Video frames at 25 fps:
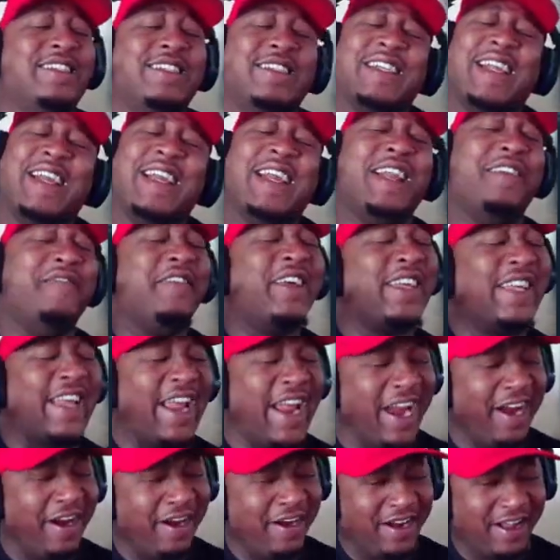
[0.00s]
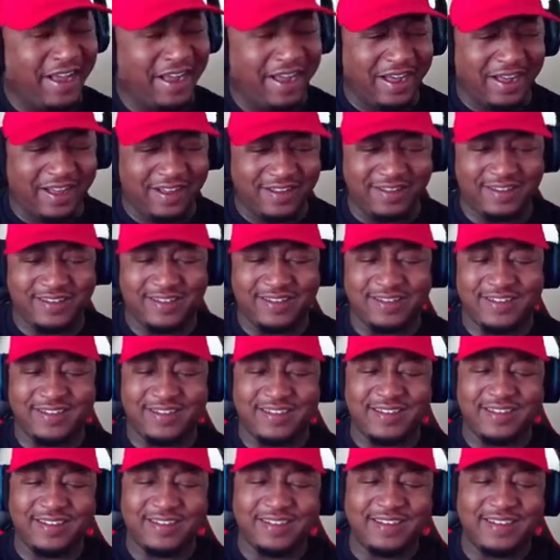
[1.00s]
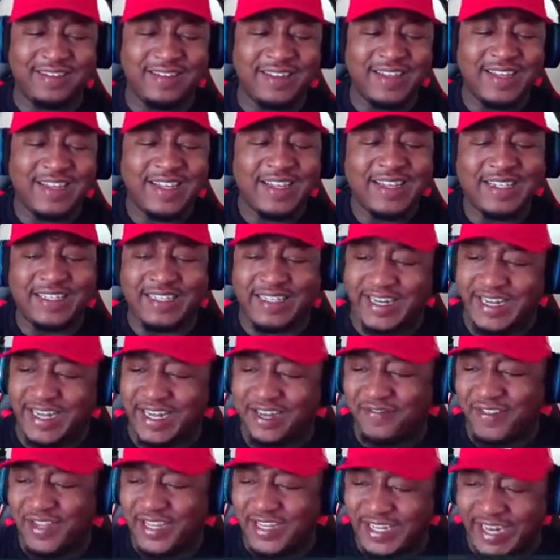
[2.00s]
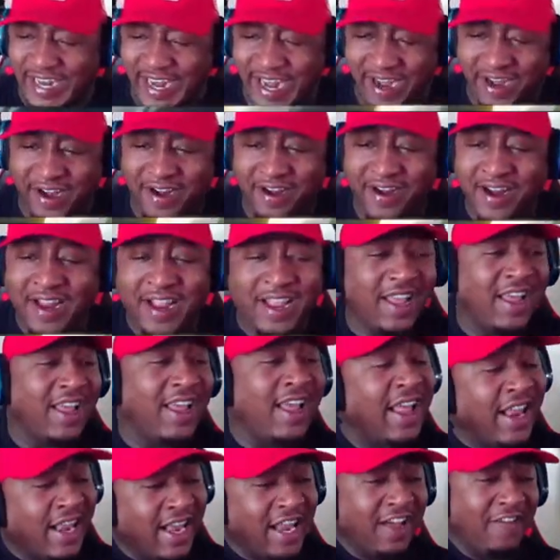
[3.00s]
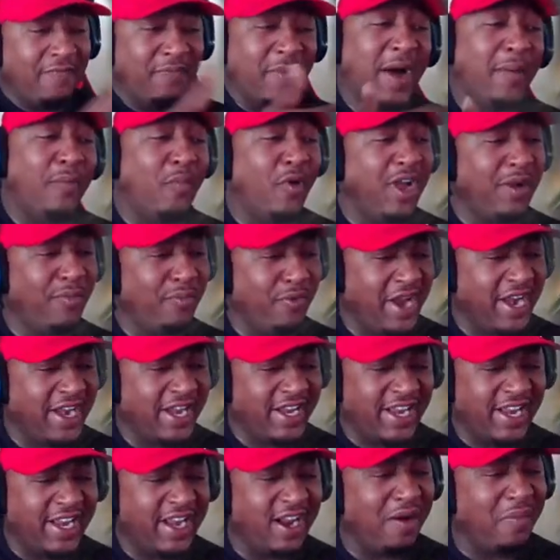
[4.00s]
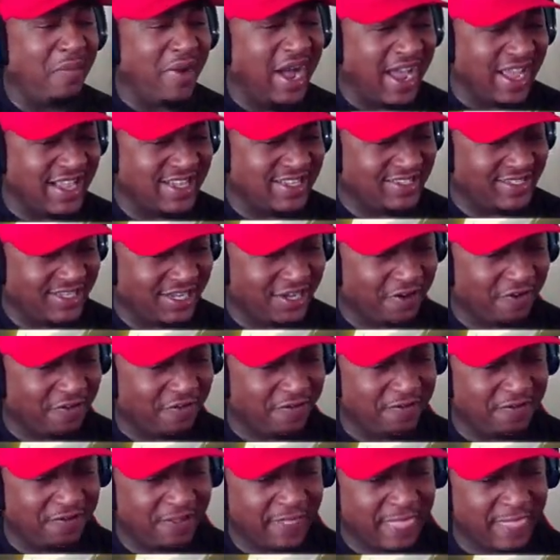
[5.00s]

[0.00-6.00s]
She didn't even care, dog. She didn't even care. Left my boy Brandon in there by himself.